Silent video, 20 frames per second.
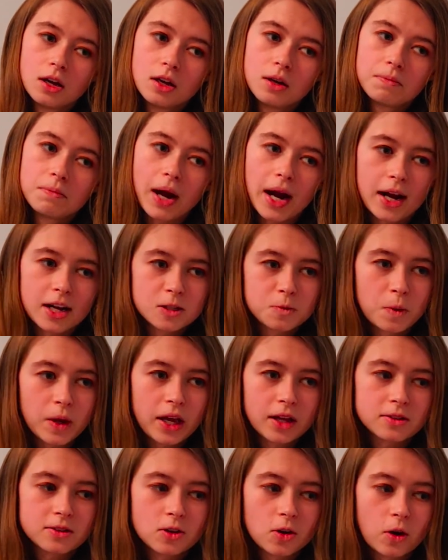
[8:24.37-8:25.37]
My husband
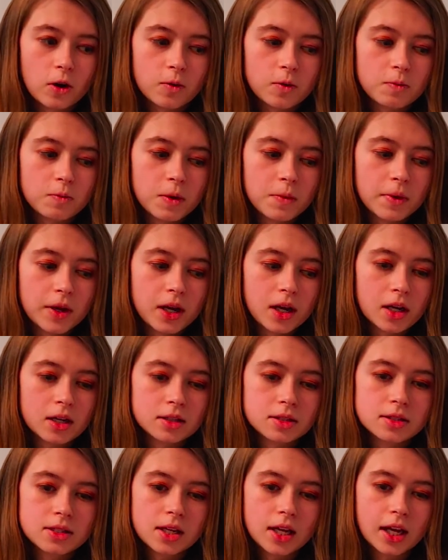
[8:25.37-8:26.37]
gets annoyed with me
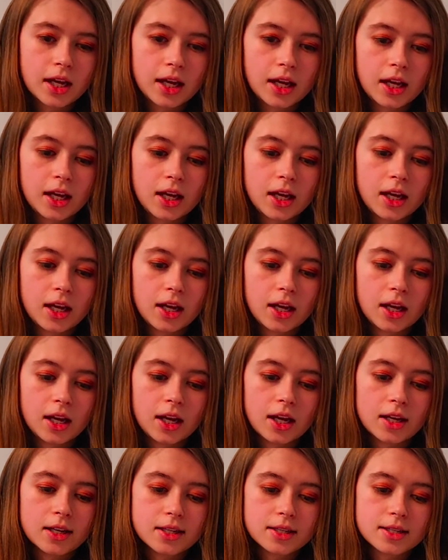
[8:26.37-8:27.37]
because he
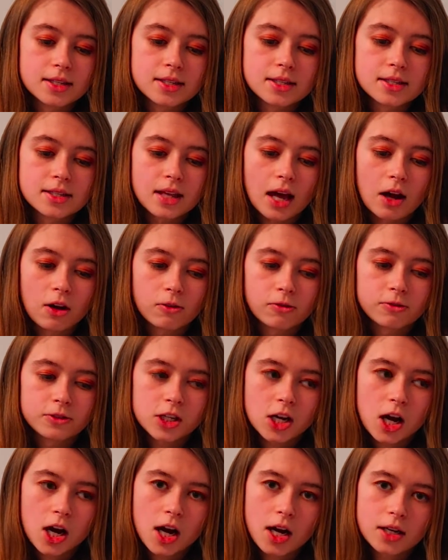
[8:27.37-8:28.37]
is
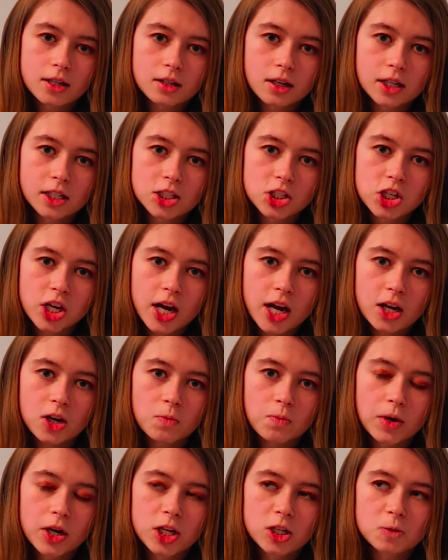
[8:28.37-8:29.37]
self-taught in Czech,
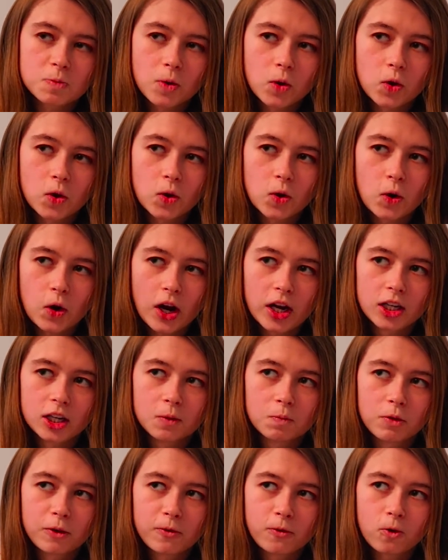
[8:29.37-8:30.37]
but he spoke
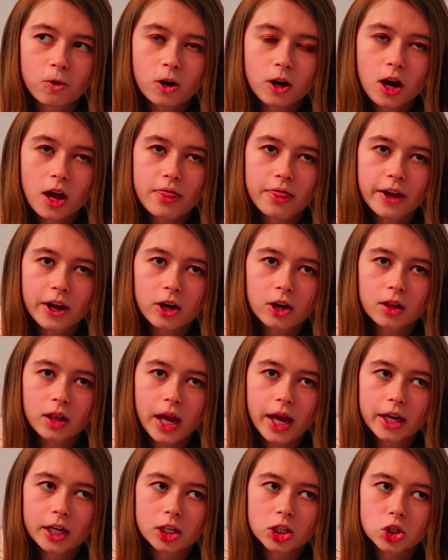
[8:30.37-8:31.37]
Ukrainian before, and they're
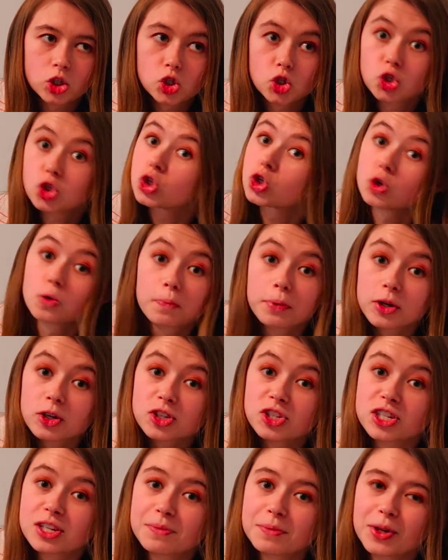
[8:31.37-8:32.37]
like super
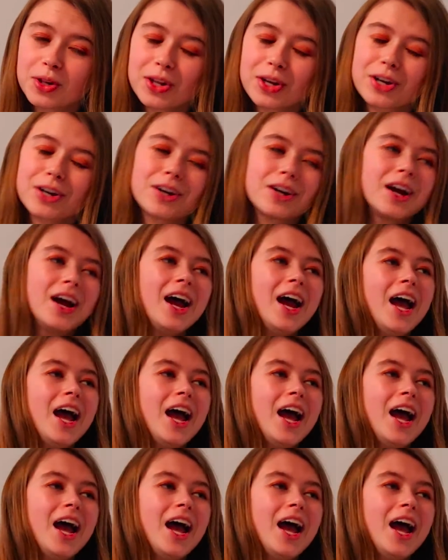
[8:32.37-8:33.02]
similar.